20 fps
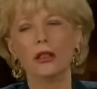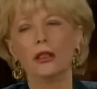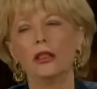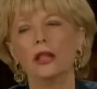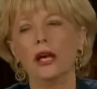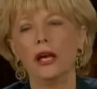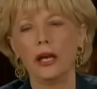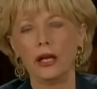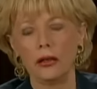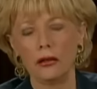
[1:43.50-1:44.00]

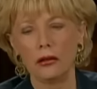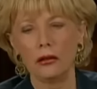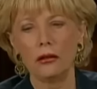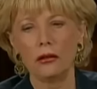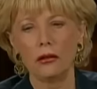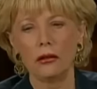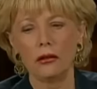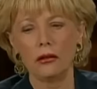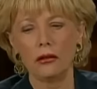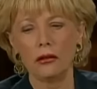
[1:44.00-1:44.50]
that
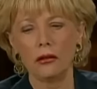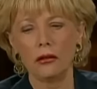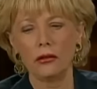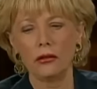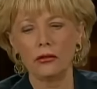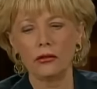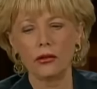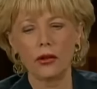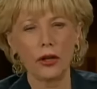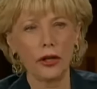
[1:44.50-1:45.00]

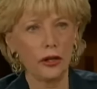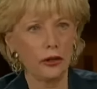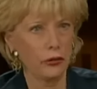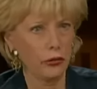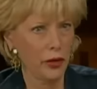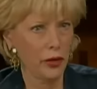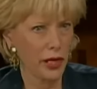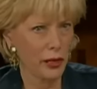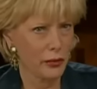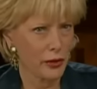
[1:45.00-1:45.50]
Saudi
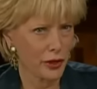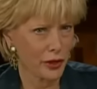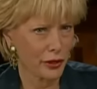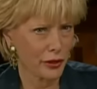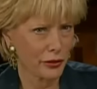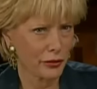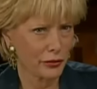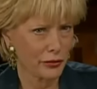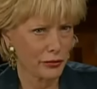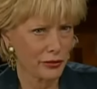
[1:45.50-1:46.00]

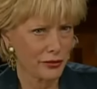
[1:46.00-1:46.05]
Arabia